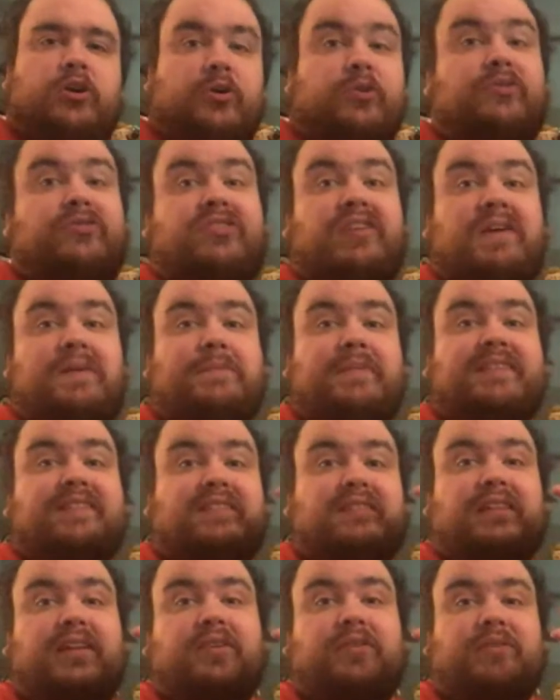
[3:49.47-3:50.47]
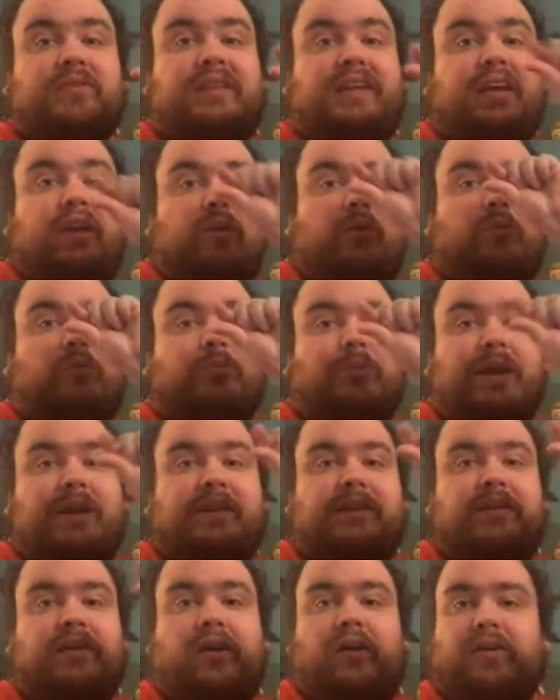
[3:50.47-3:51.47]
whose name is literally
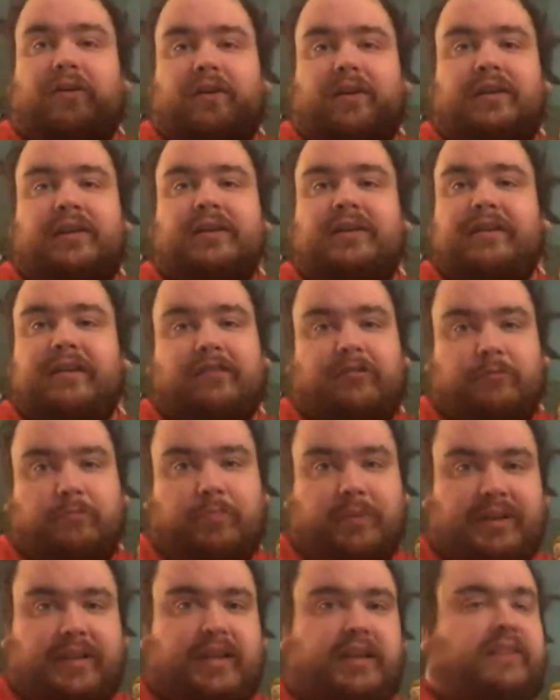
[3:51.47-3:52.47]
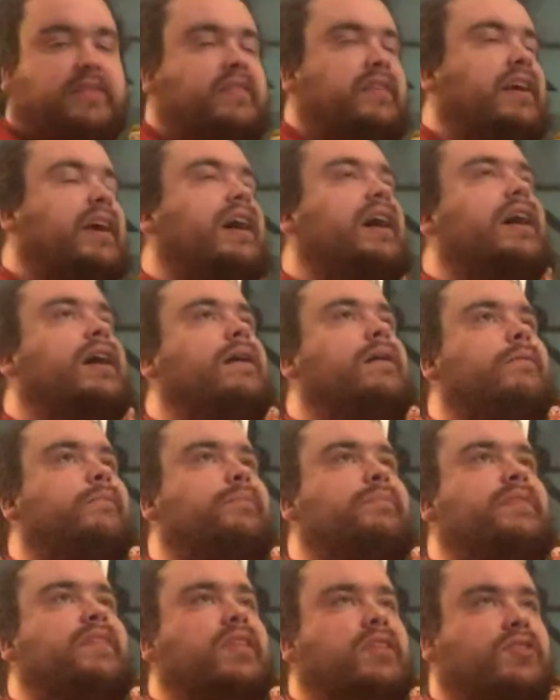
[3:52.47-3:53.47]
written on his bullet,
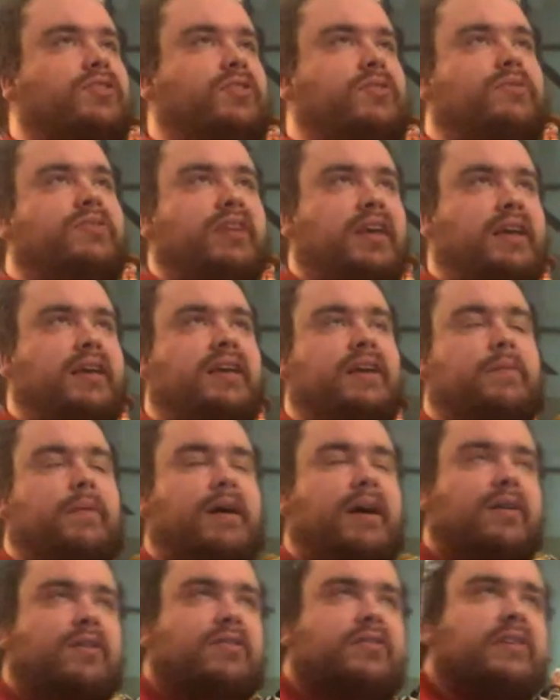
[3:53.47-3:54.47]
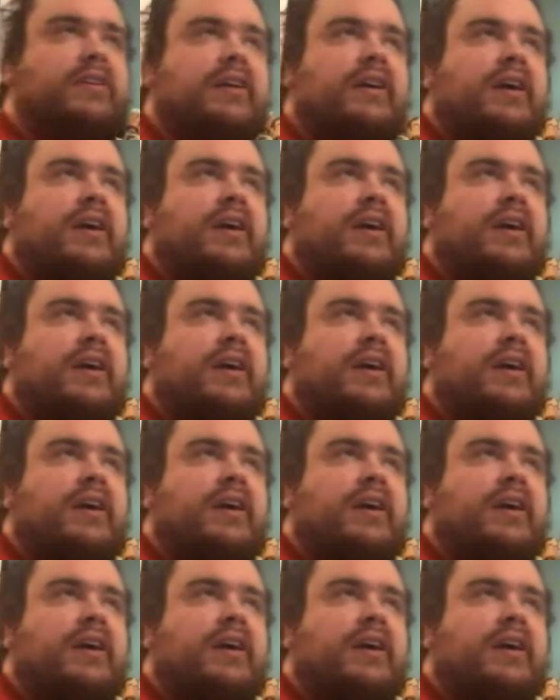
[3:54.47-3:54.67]
to take him out.